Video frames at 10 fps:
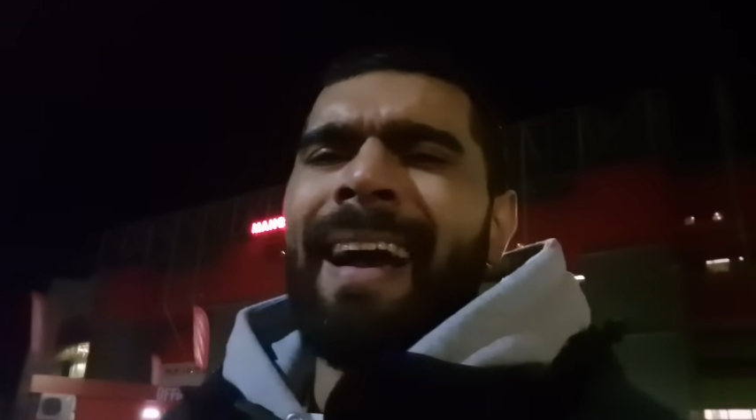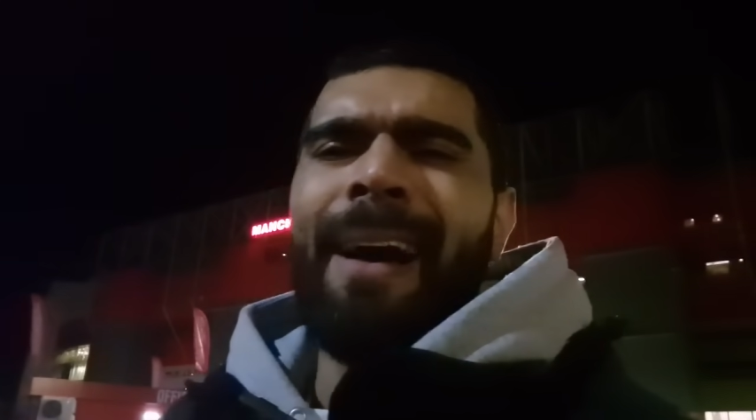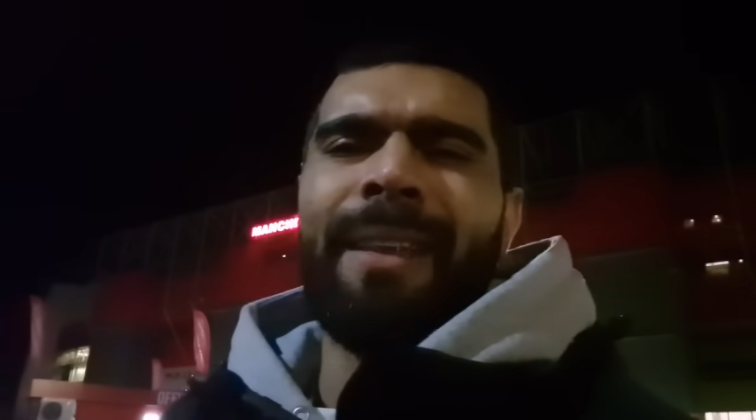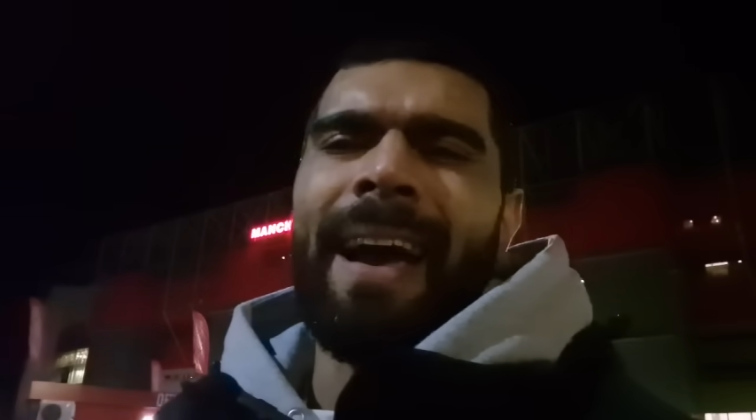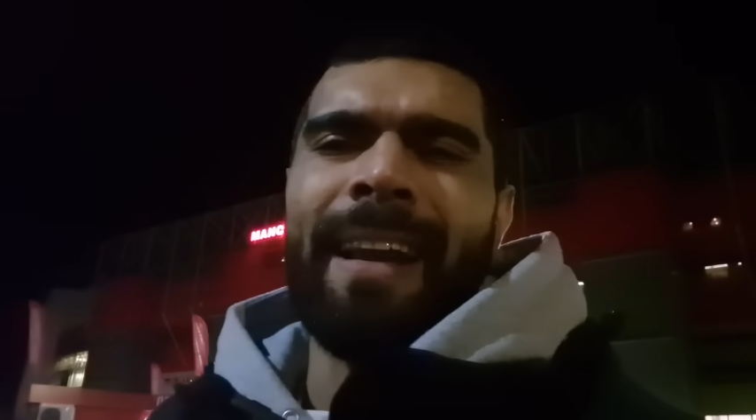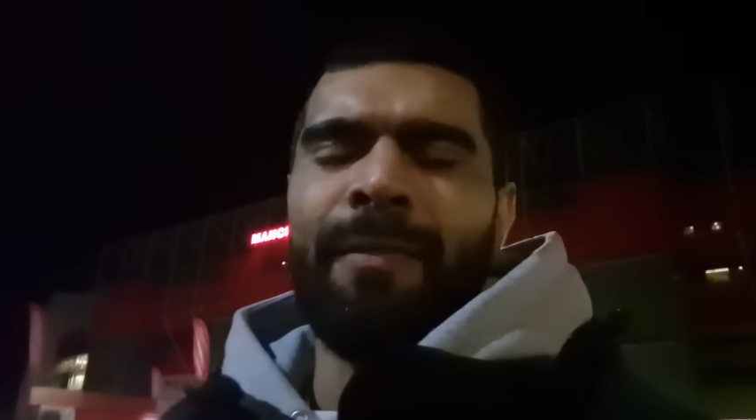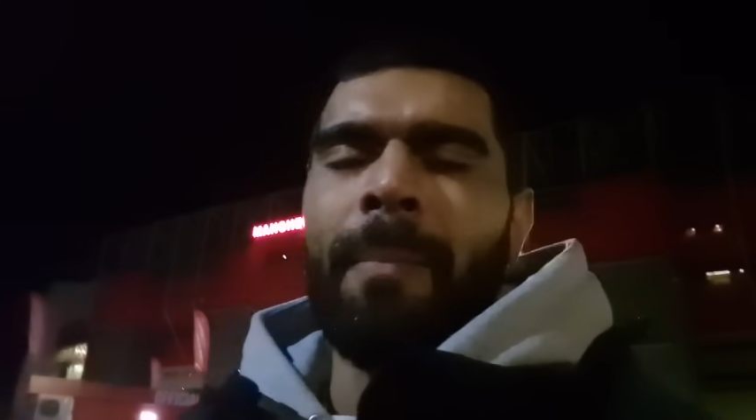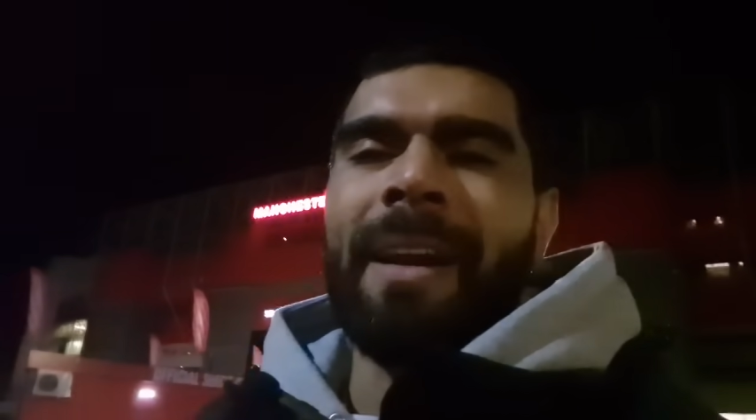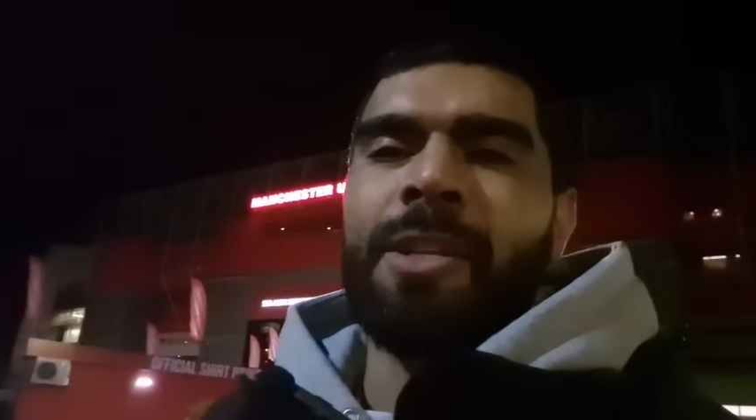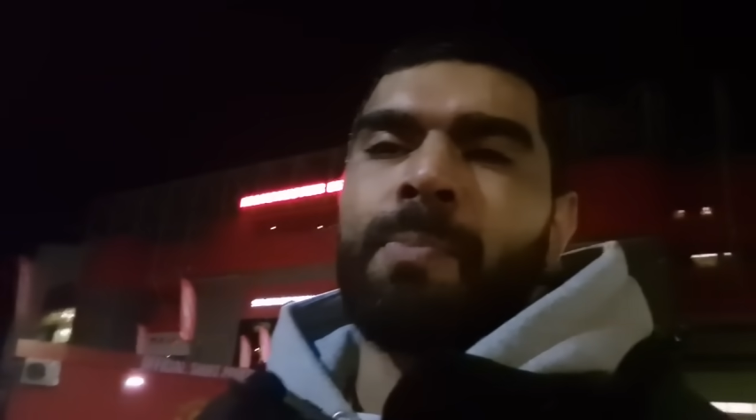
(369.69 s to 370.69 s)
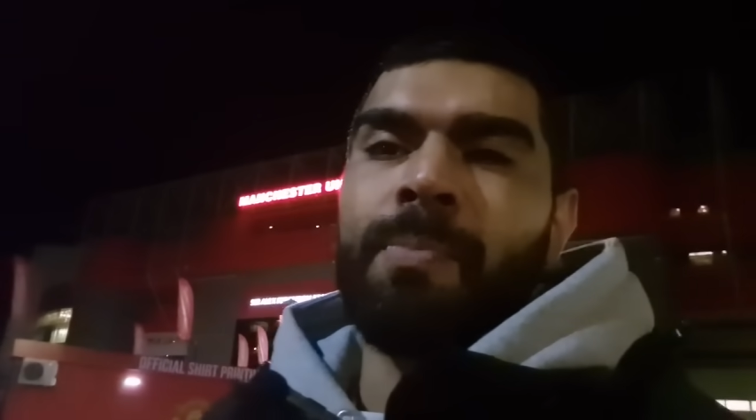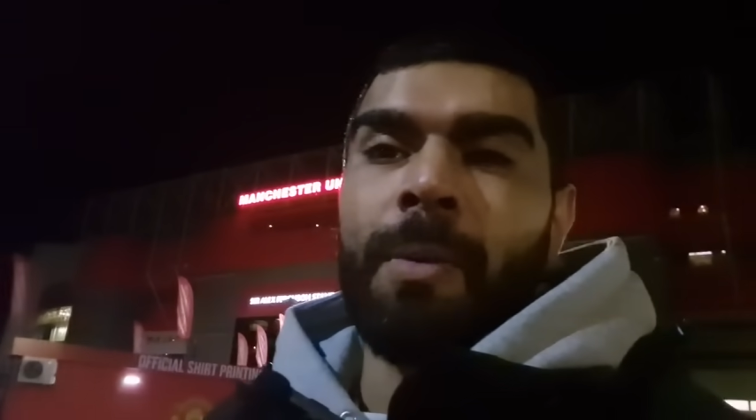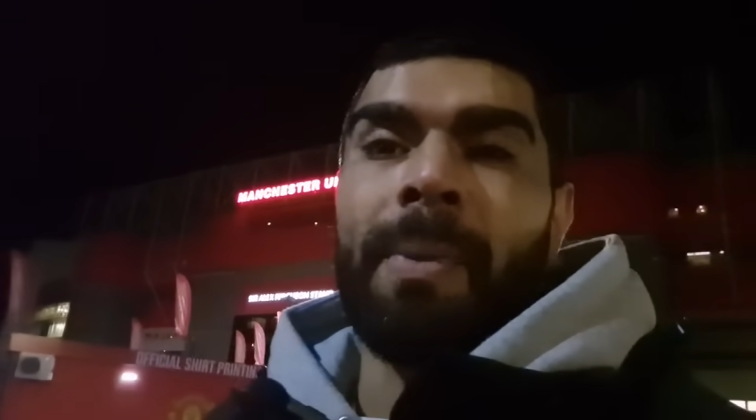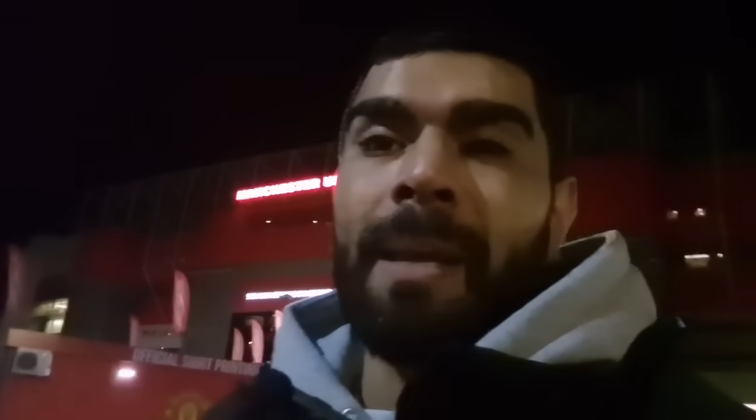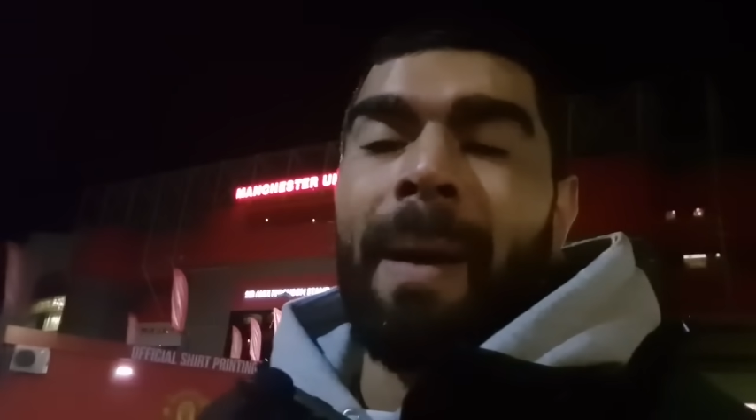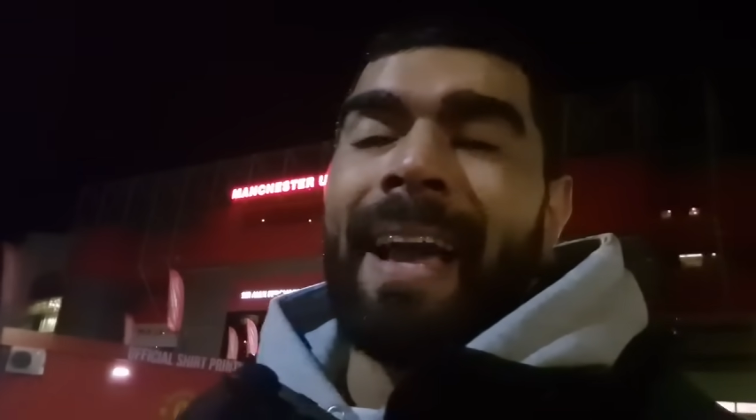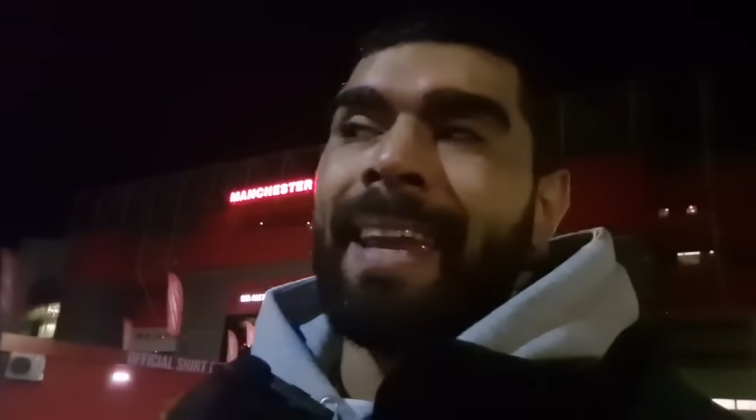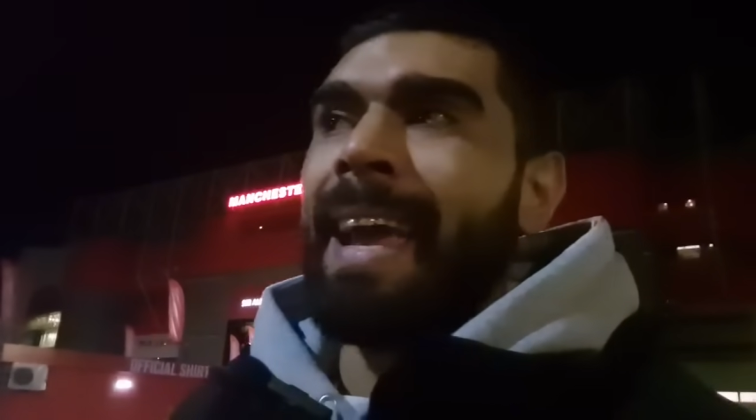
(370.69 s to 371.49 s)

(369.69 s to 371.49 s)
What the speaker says: how the hell have I managed to be back